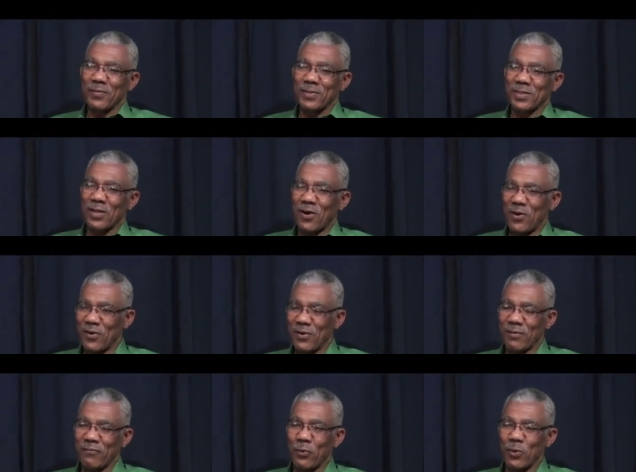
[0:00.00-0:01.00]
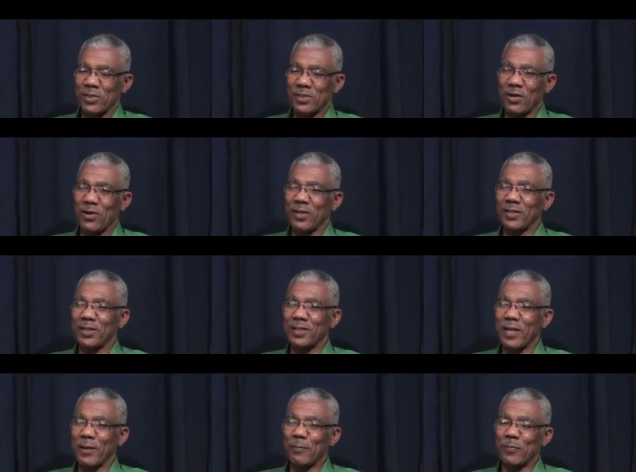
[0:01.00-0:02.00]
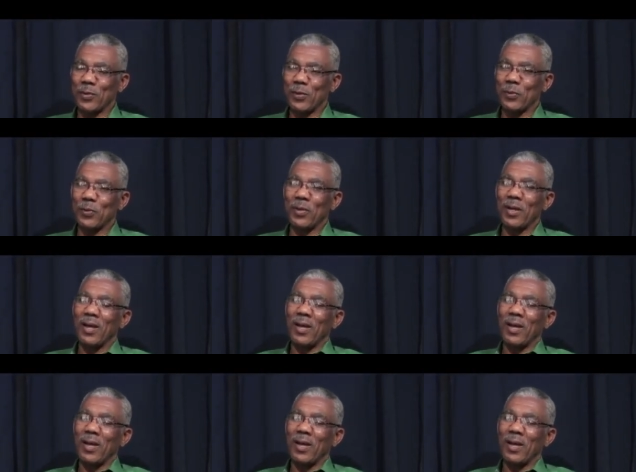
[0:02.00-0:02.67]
song, folk song at the time, you know